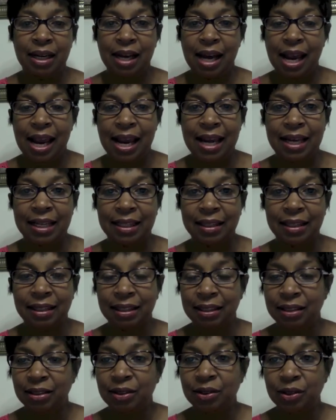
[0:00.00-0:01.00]
And the
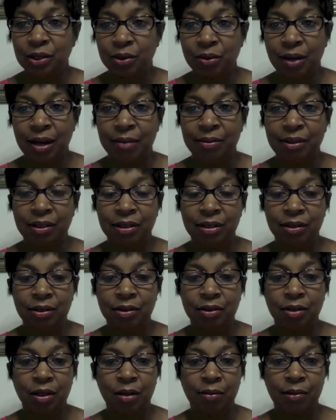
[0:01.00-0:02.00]
students were able
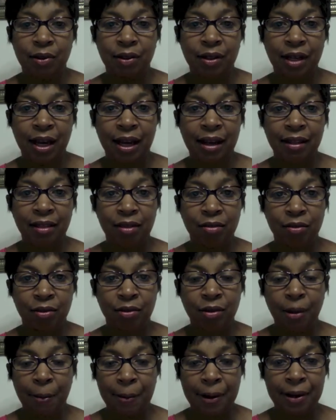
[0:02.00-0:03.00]
to communicate through
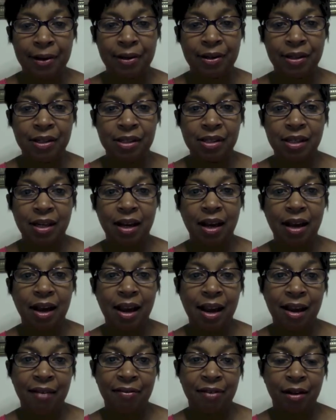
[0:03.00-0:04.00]
their parents,
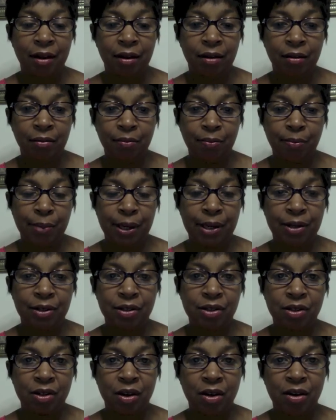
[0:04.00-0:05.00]
and the
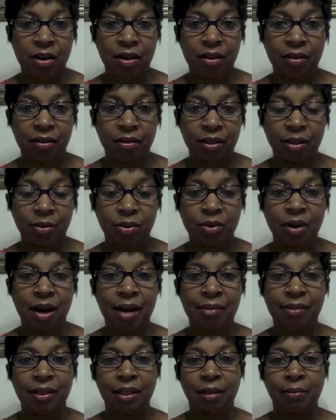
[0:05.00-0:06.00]
parents are
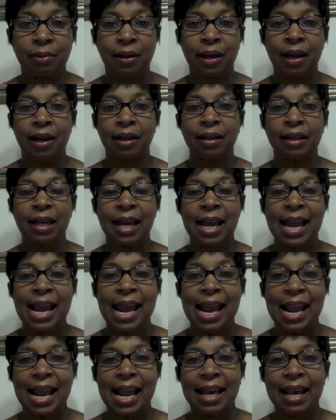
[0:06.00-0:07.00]
subscribed to the blog,
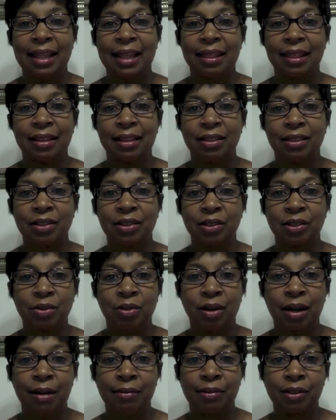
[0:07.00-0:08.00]
and the students
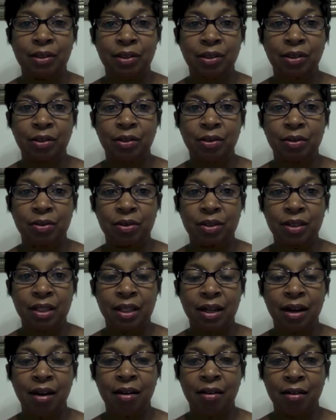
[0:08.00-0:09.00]
were able to
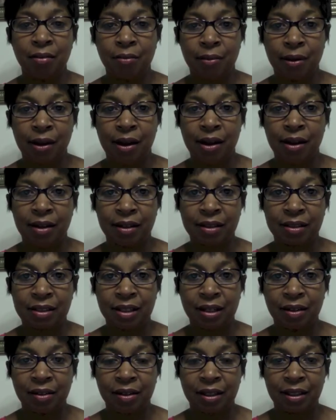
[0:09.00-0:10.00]
see other blogs
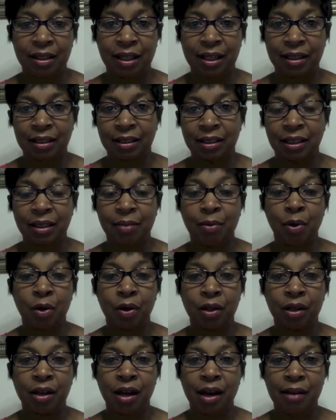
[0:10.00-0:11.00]
that are connected to them or
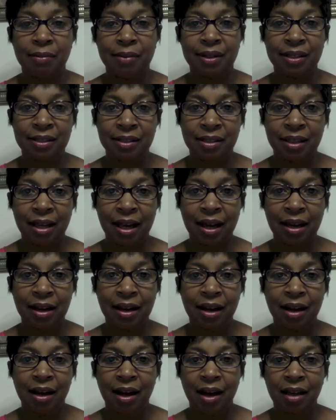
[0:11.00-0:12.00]
the comments that
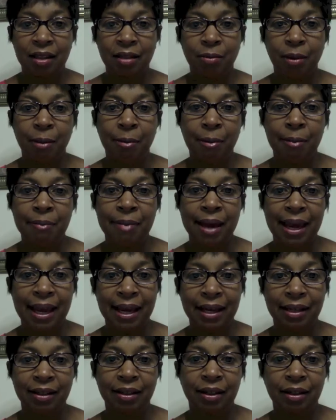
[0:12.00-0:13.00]
other people
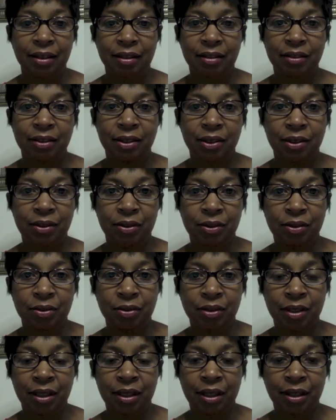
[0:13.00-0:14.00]
make to
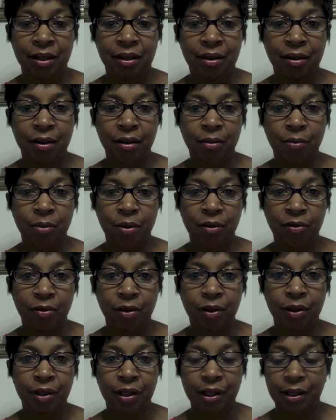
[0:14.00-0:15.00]
their
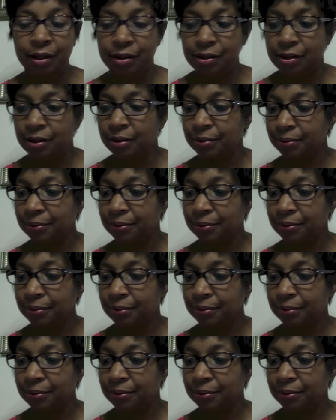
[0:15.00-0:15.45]
portfolios.